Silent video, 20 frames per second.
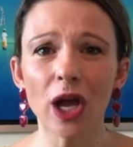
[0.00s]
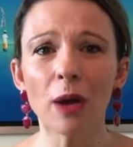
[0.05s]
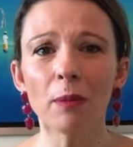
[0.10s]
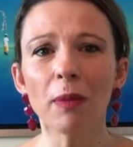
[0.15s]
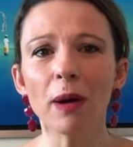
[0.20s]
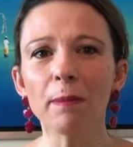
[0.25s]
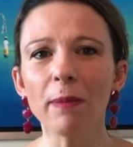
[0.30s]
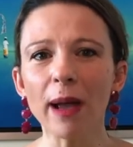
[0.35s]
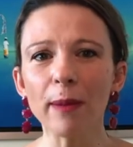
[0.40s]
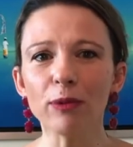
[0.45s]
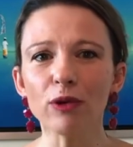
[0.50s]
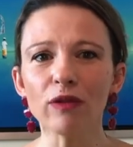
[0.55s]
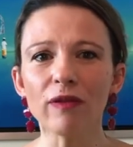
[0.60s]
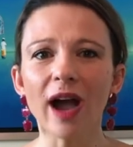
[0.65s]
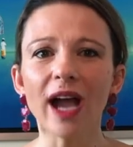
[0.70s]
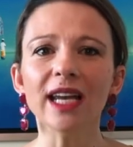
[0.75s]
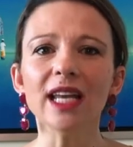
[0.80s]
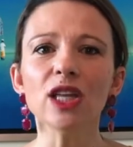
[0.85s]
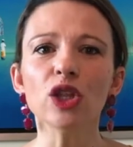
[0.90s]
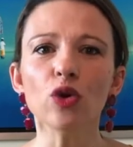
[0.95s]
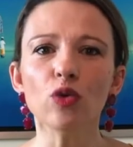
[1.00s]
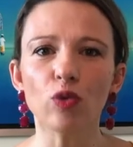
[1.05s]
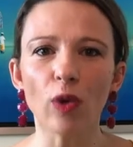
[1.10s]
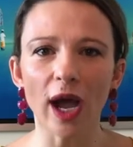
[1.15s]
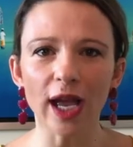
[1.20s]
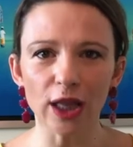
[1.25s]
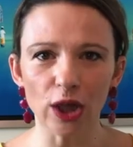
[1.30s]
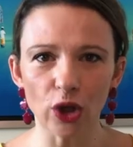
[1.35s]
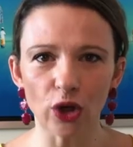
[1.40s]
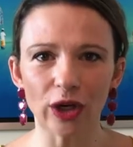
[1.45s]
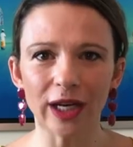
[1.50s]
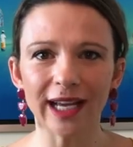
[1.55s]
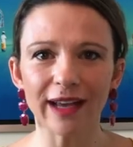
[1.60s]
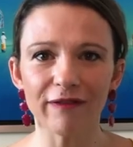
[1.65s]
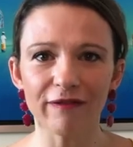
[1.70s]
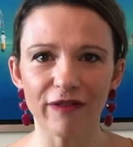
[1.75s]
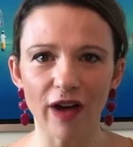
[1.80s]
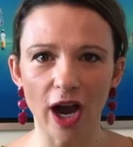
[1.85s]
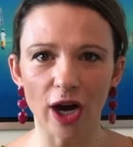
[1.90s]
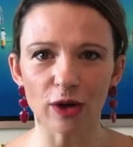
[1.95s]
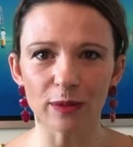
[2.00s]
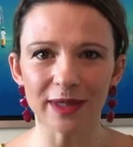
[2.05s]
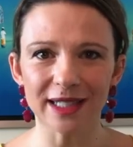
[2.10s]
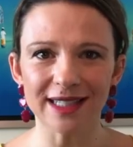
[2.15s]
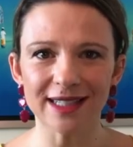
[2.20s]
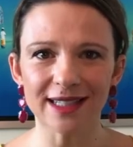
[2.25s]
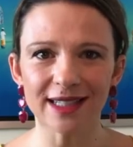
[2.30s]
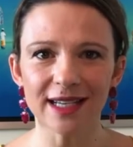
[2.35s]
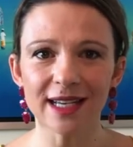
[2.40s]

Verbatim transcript: but by providing the right learning environment.